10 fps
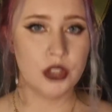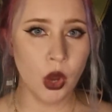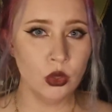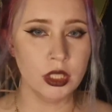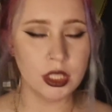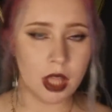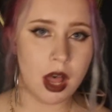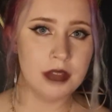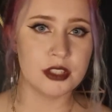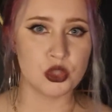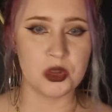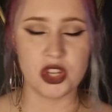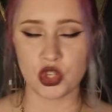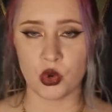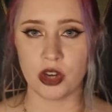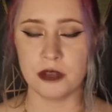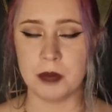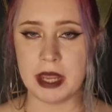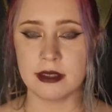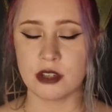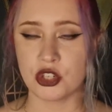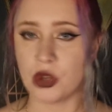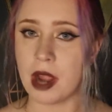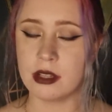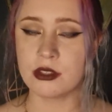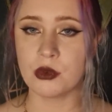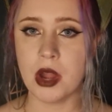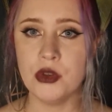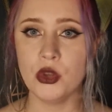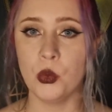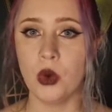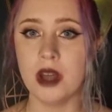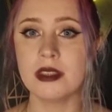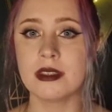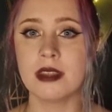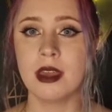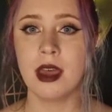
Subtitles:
The only law the Swedish court based their trials around was